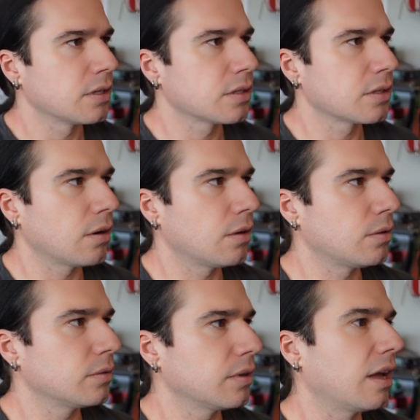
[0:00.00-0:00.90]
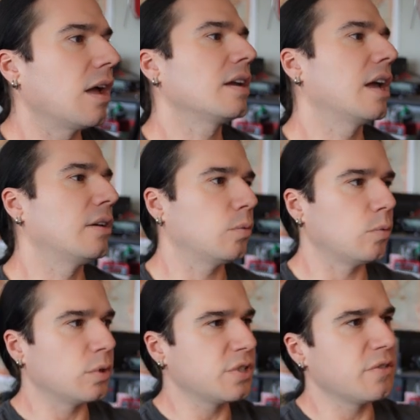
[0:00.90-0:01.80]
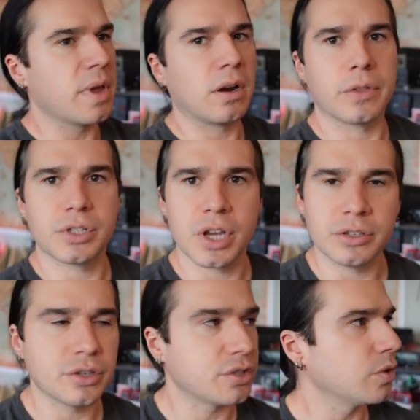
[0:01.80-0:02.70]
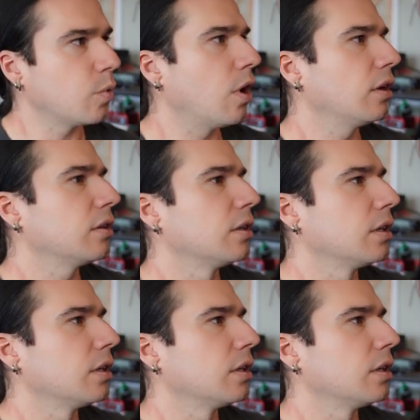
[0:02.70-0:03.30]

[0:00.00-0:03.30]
So again, once you've made all the changes you want,